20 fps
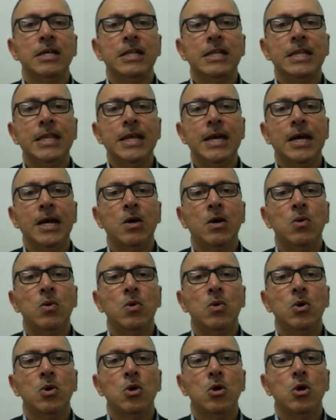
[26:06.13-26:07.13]

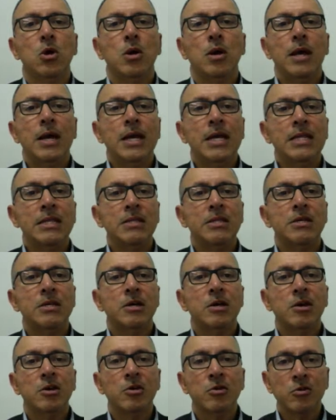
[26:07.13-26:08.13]
Now, in
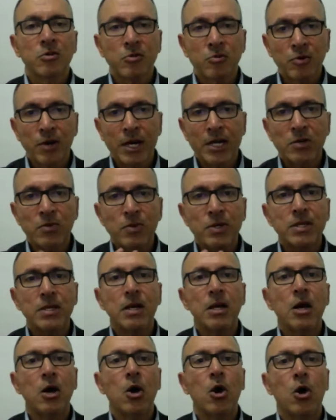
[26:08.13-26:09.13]
the
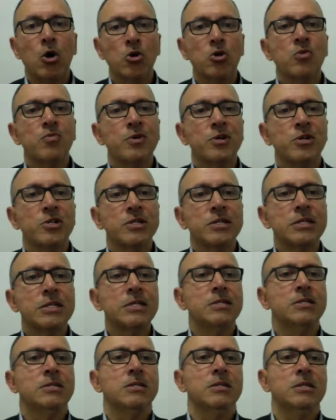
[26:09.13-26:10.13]
graduate occupation
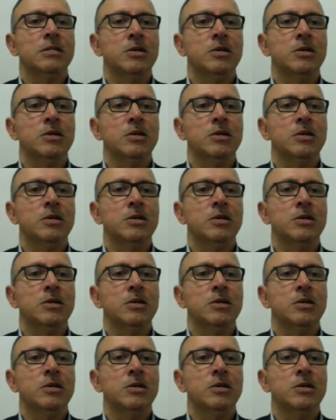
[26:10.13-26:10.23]
list,